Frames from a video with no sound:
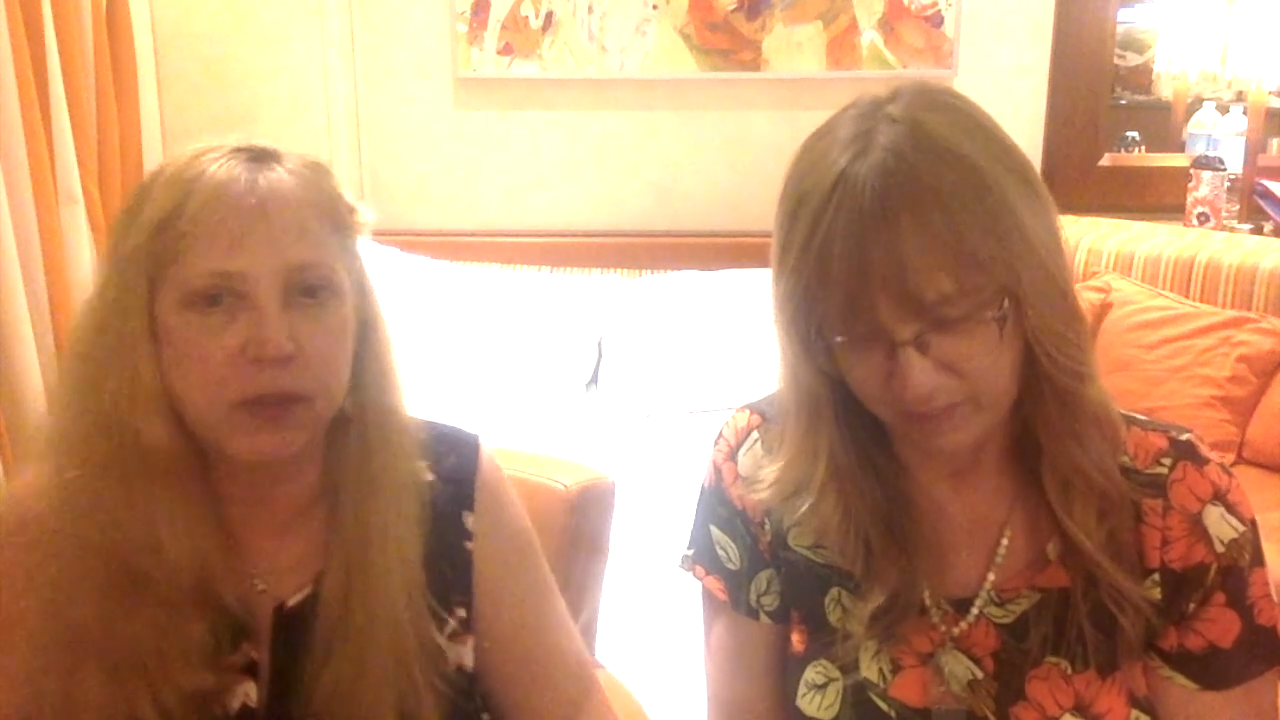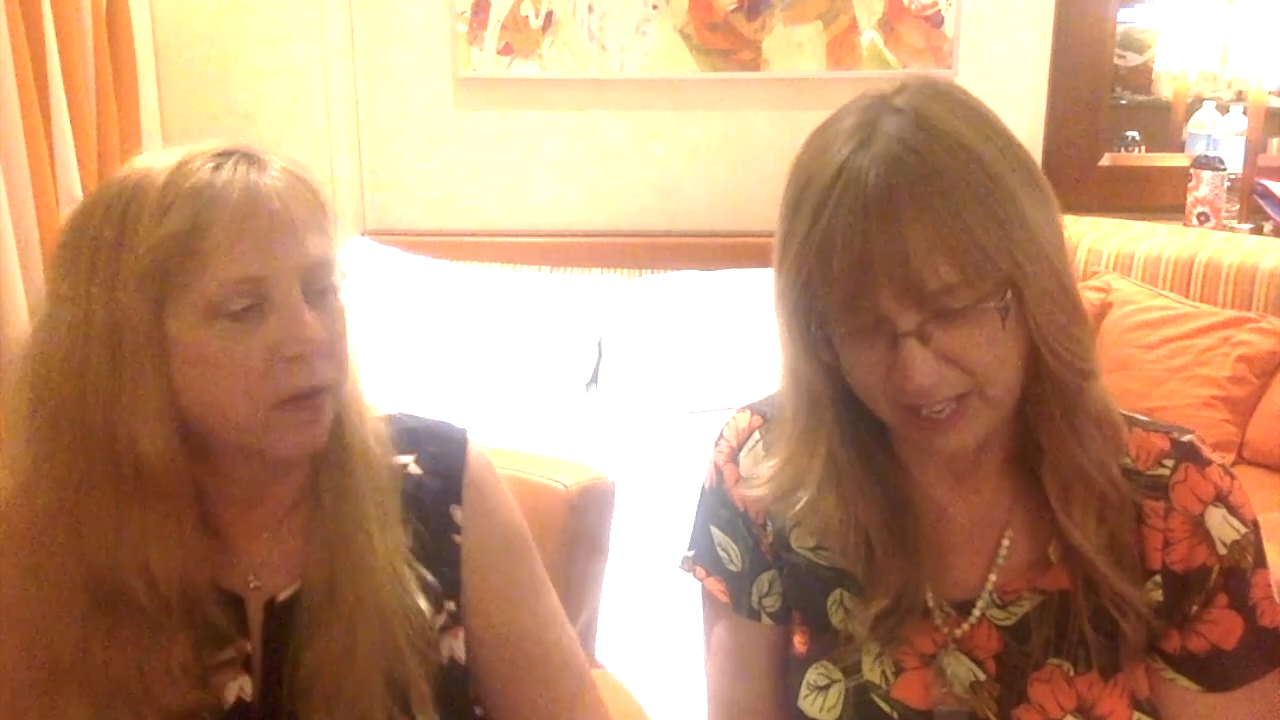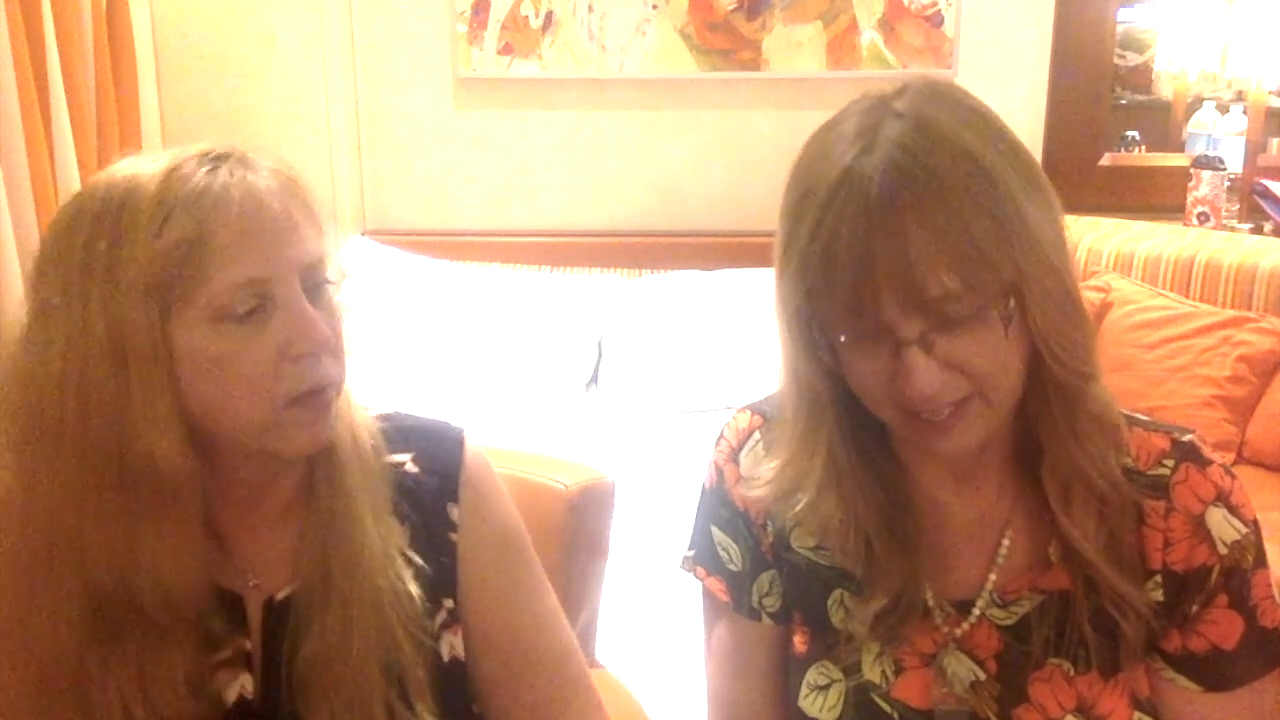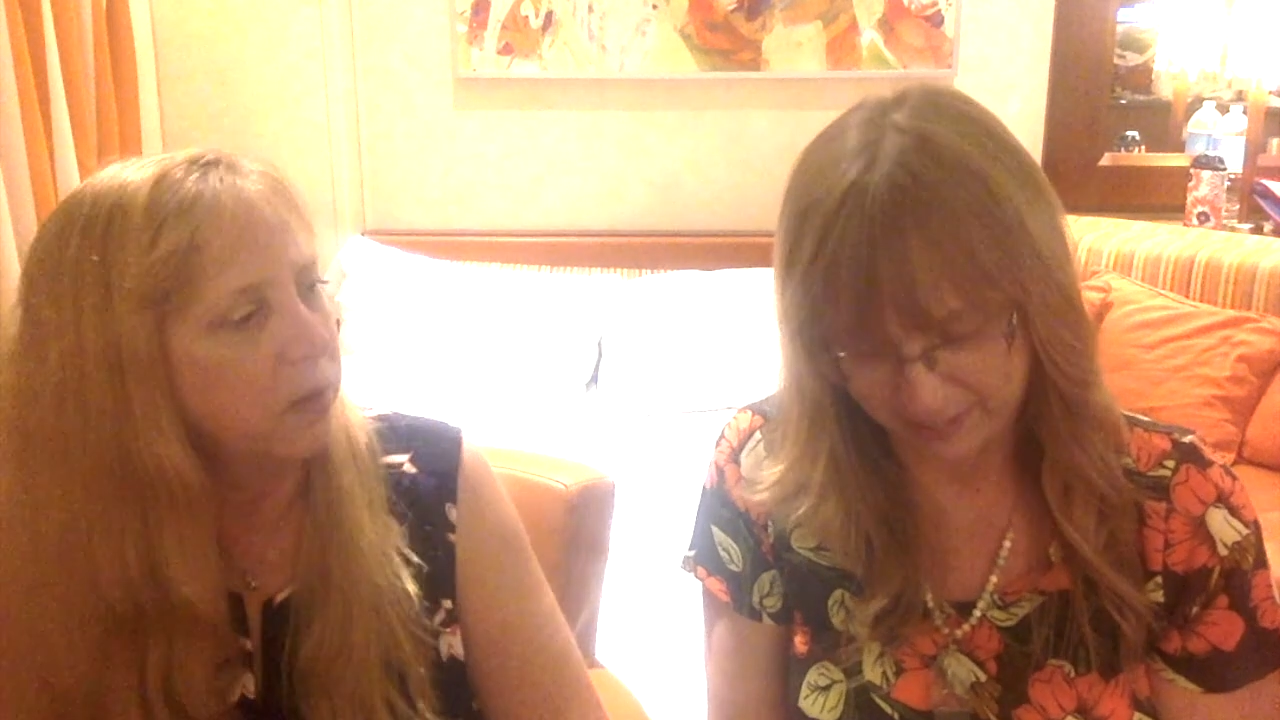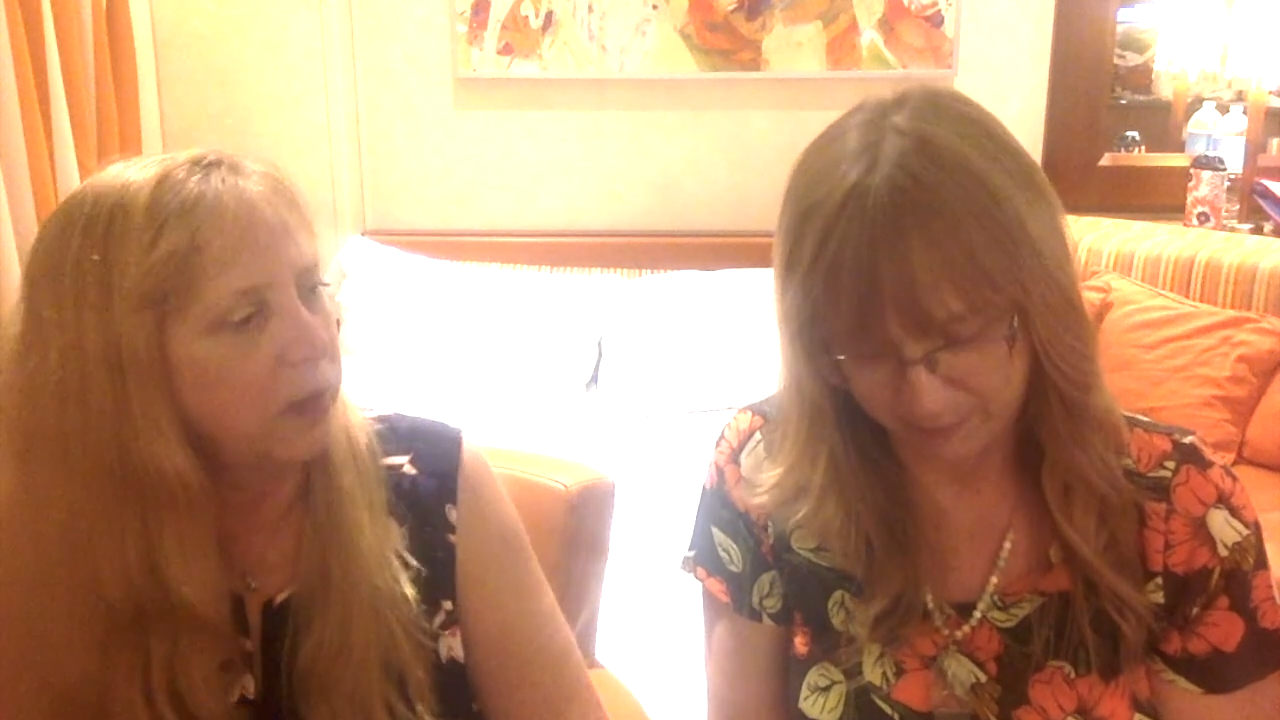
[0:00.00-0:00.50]

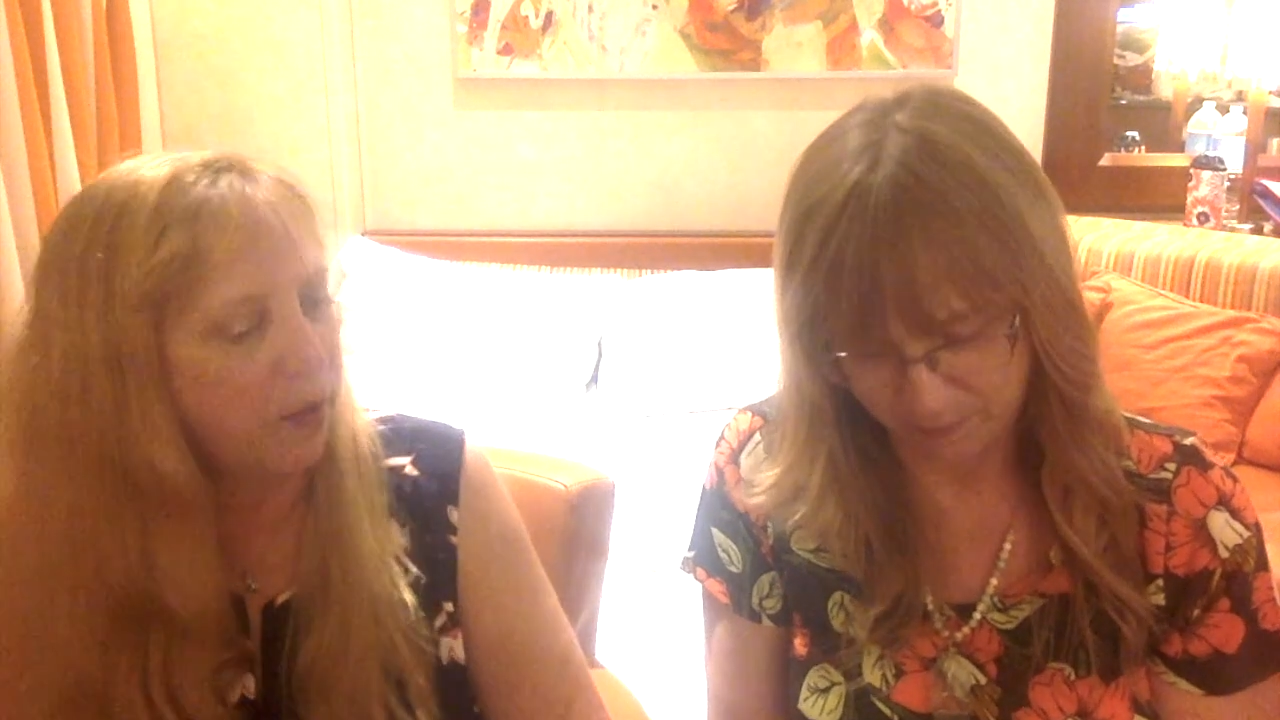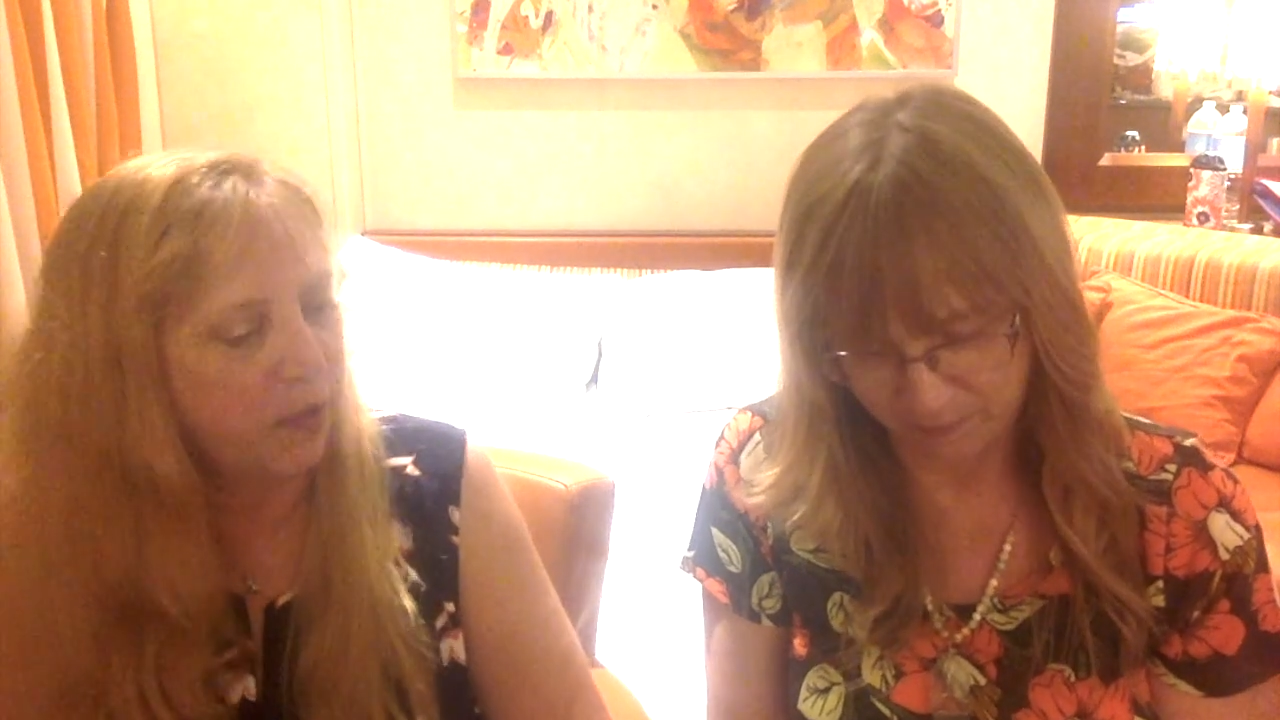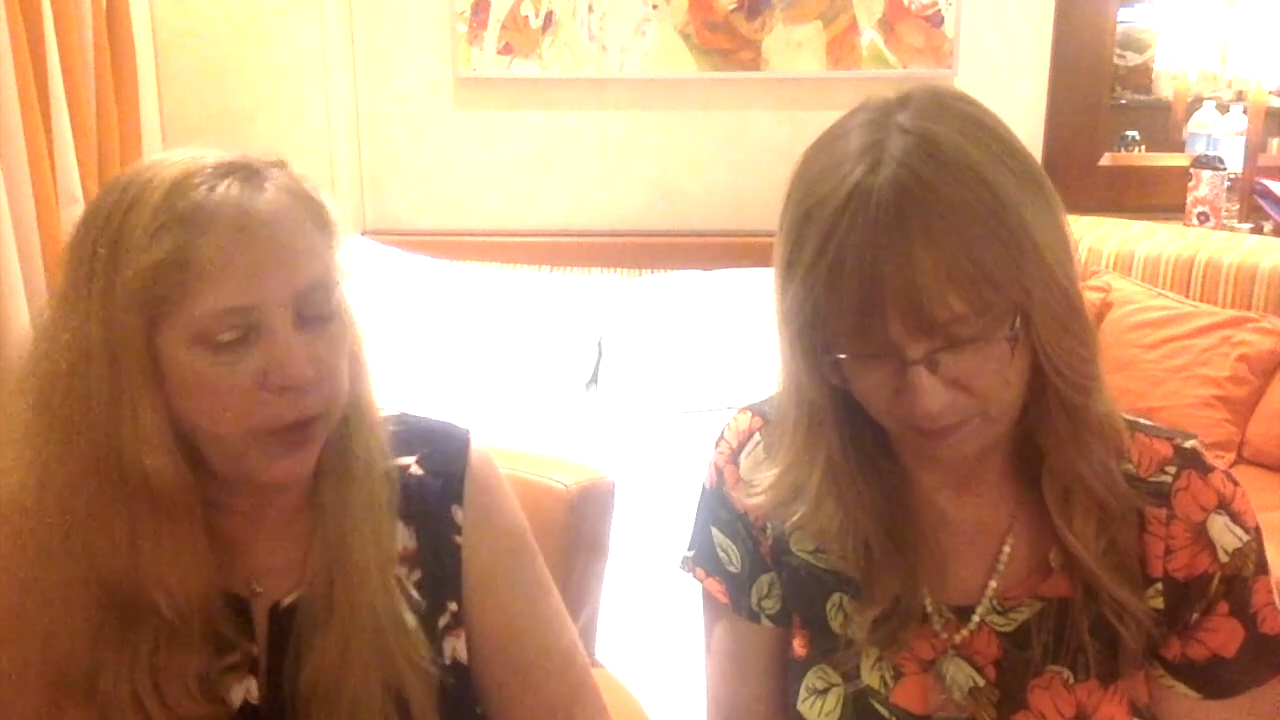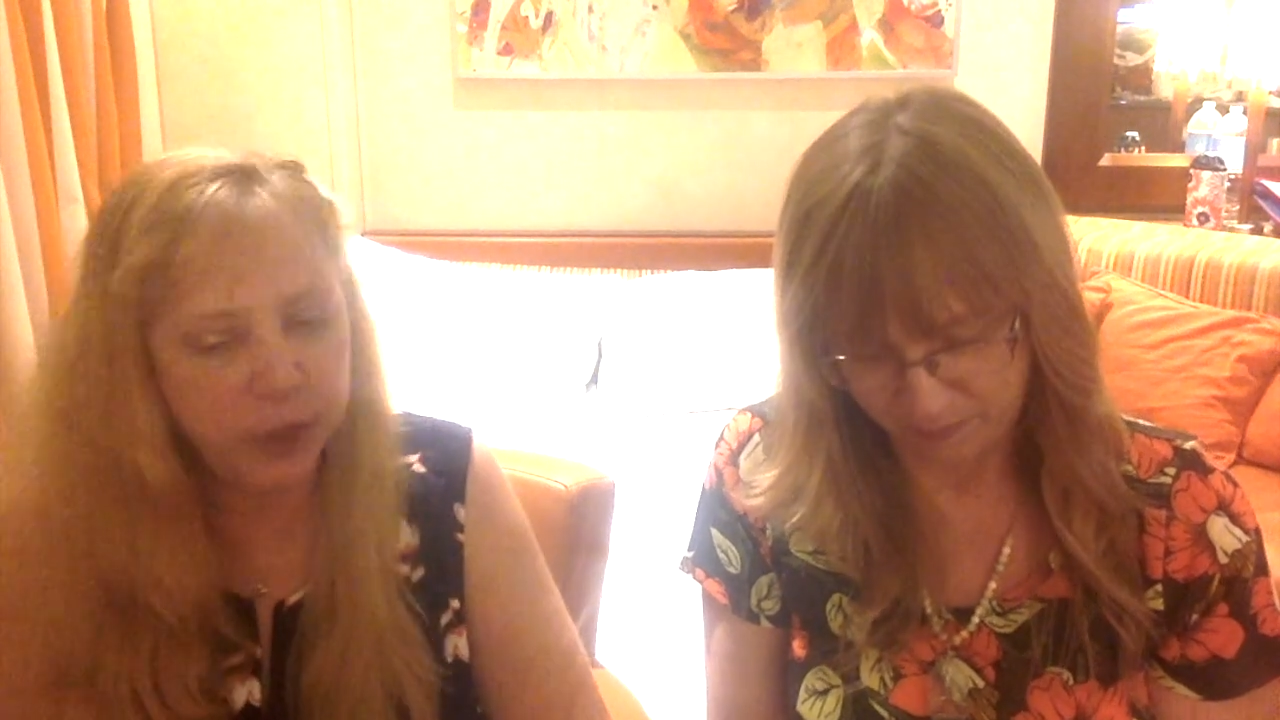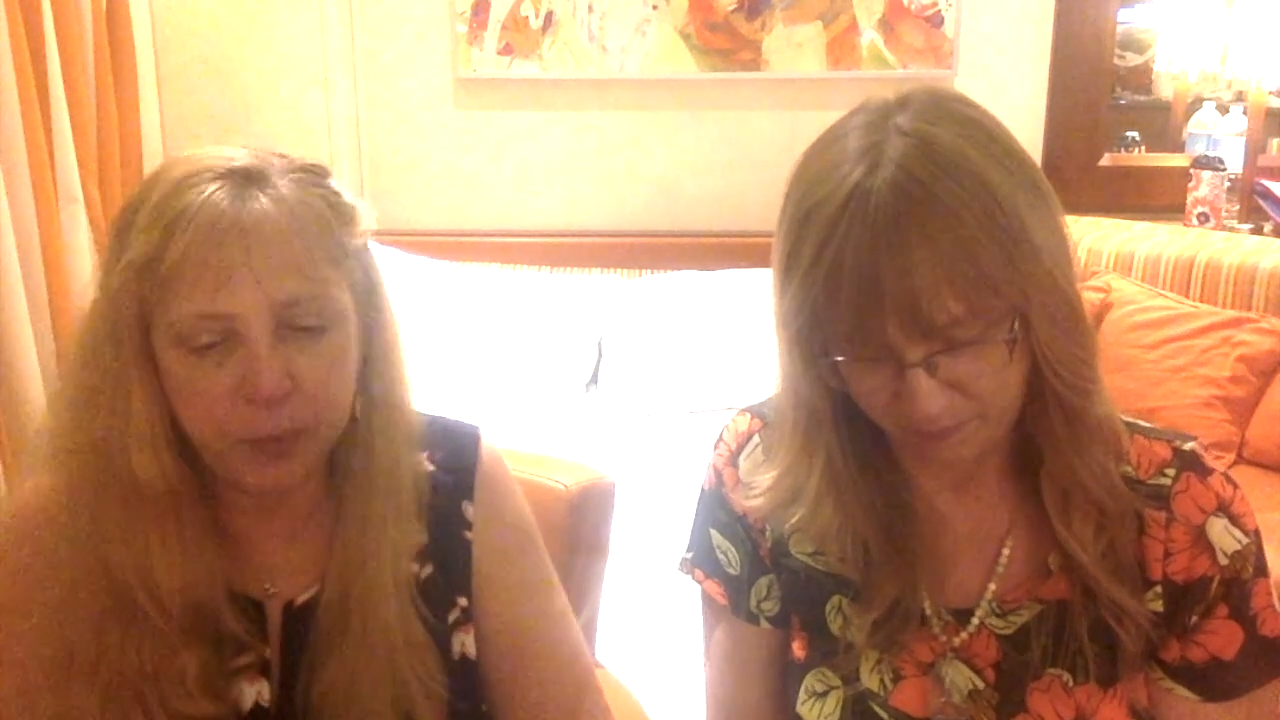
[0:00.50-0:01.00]
Yes. Yeah,
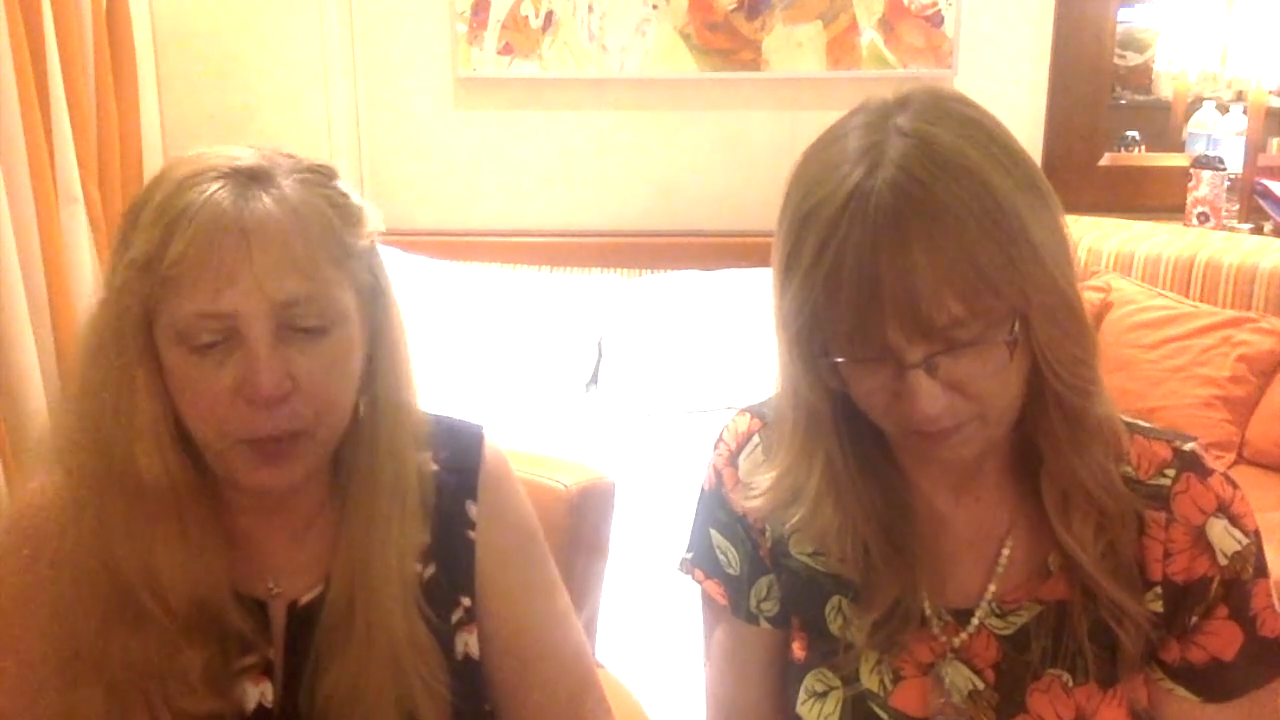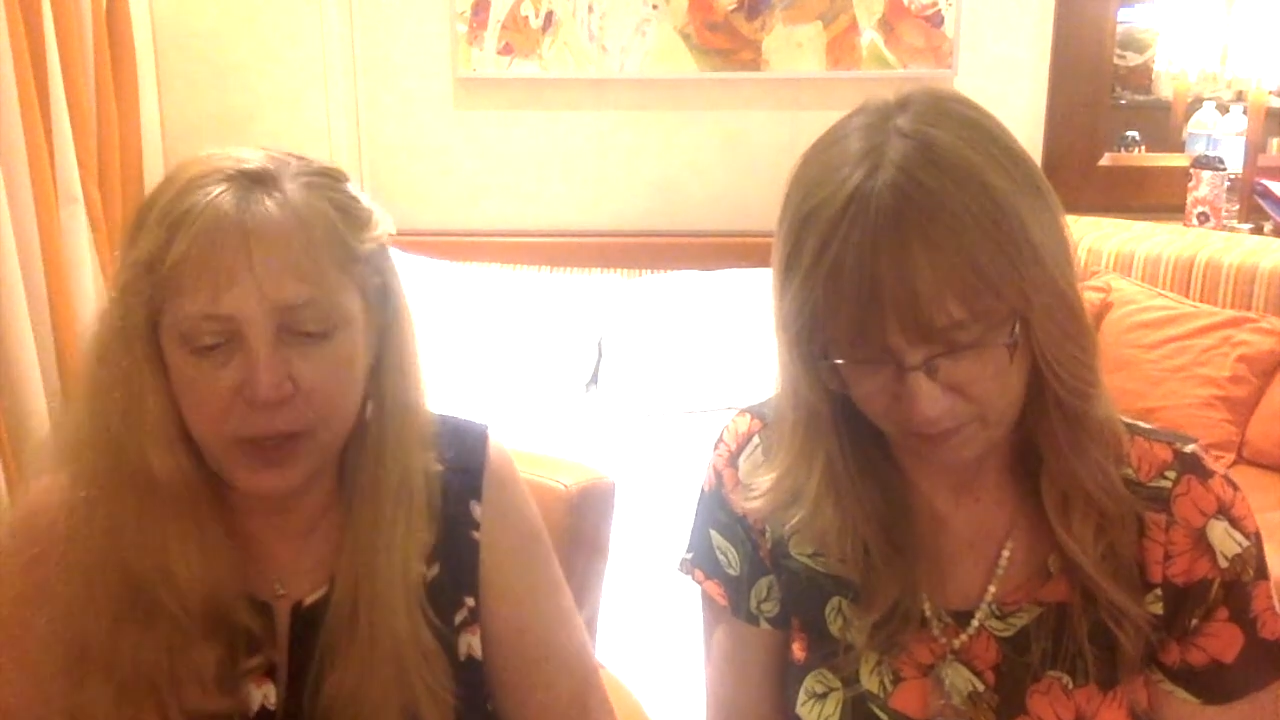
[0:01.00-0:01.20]
very good